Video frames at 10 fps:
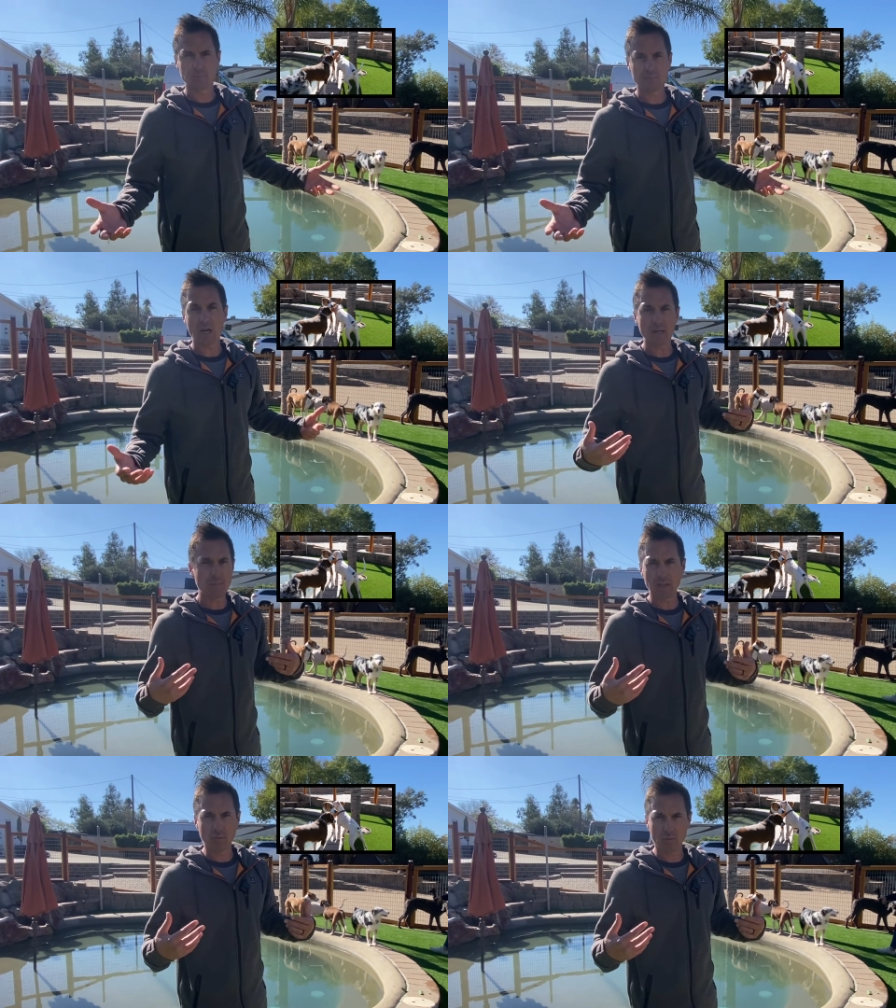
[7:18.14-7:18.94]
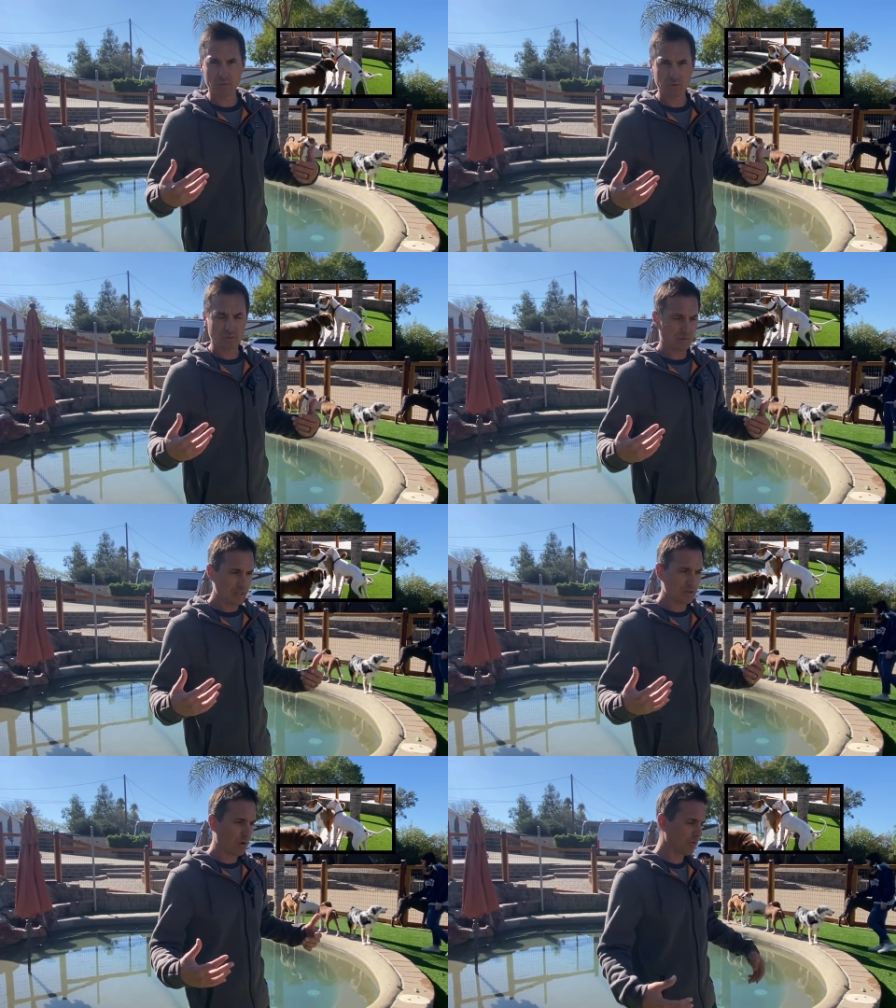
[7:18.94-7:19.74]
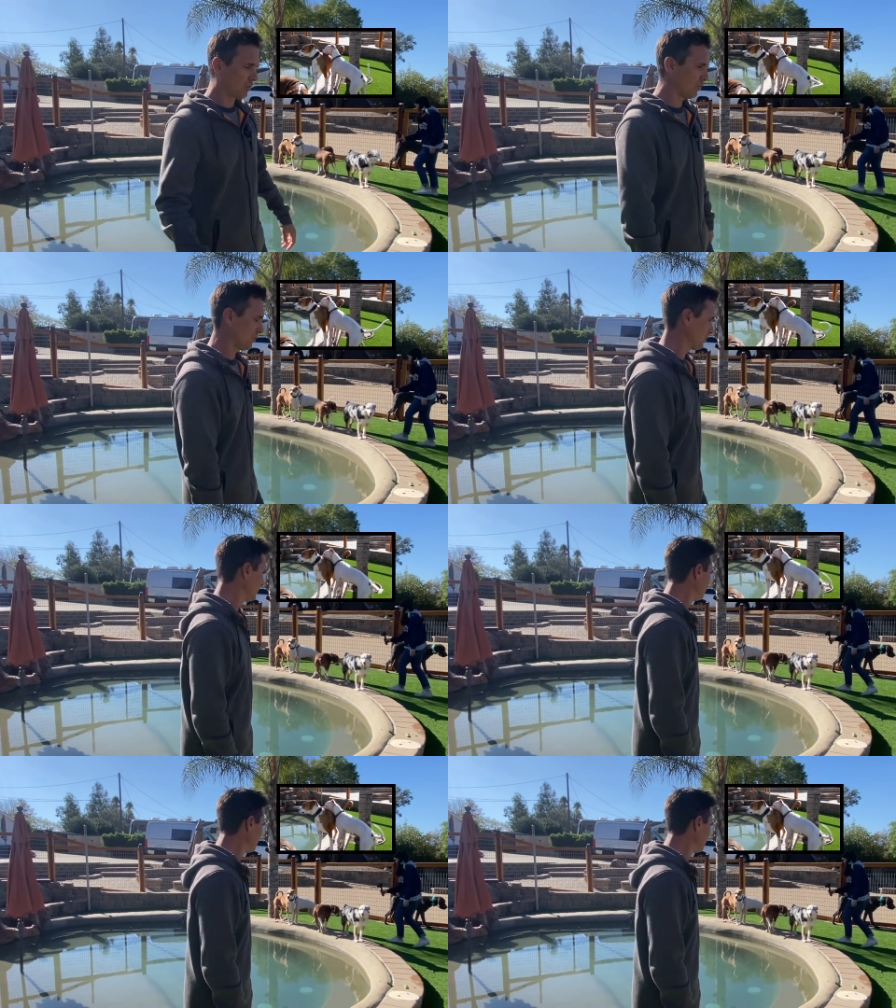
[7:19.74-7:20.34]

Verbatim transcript: I didn't make the rules. These are the rules.